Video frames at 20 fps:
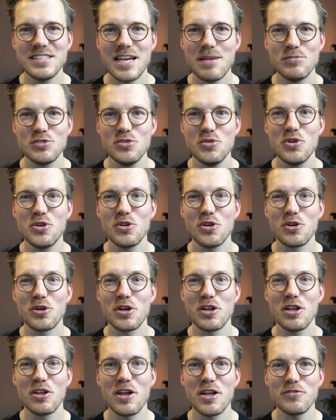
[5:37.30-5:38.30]
Samsung could learn
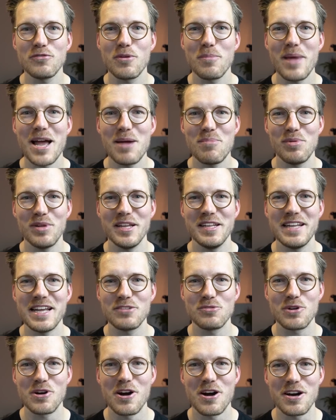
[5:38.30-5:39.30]
a lot from Apple in
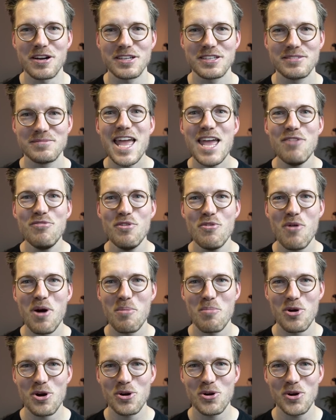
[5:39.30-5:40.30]
that regard. If you
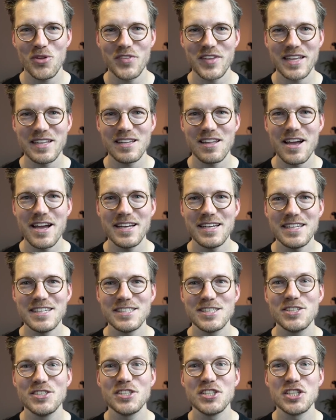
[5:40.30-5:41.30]
want more content like
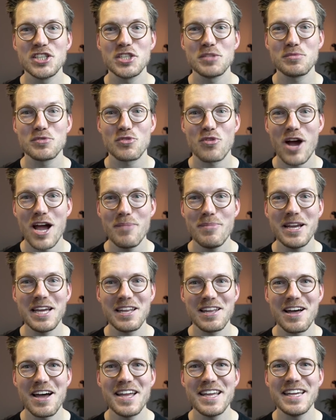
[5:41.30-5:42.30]
this, consider subscribing
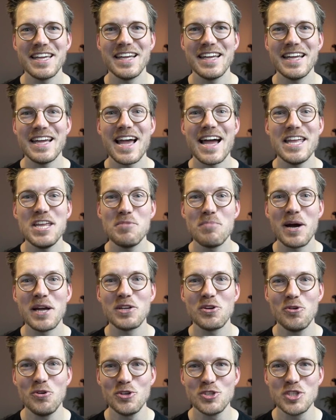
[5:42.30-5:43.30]
and liking, and you
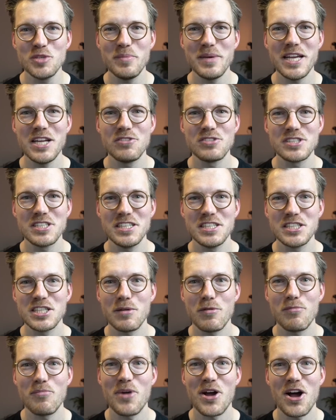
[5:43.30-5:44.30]
might also be interested in
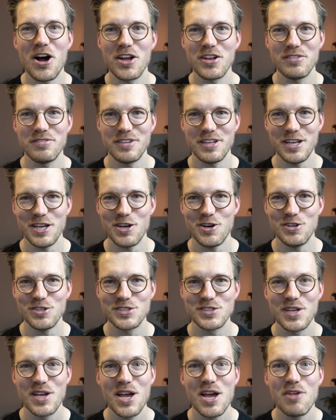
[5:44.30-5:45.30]
some of my other
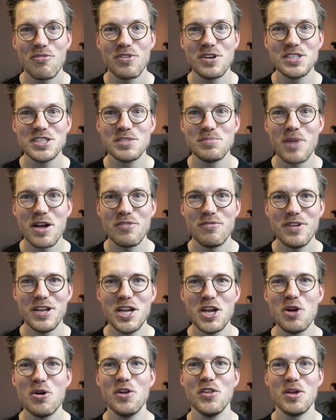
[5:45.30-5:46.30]
videos. For instance, my
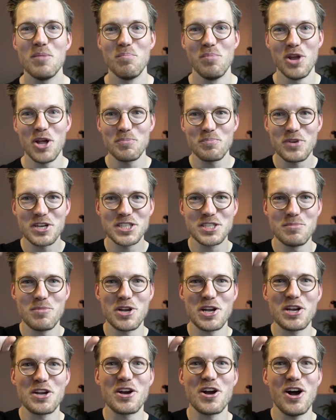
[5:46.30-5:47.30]
video on the blood pressure
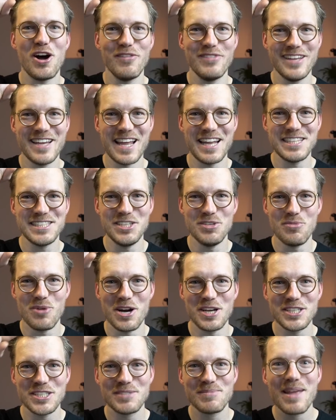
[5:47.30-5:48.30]
monitor of the Galaxy
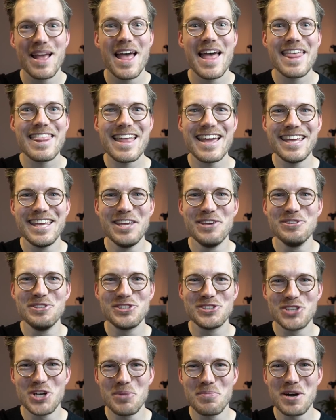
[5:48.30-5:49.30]
Watch. Thank you
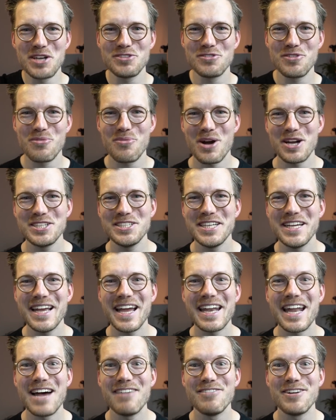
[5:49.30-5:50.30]
so much for watching
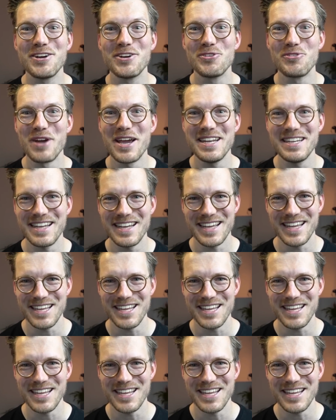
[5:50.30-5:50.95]
and have a great day.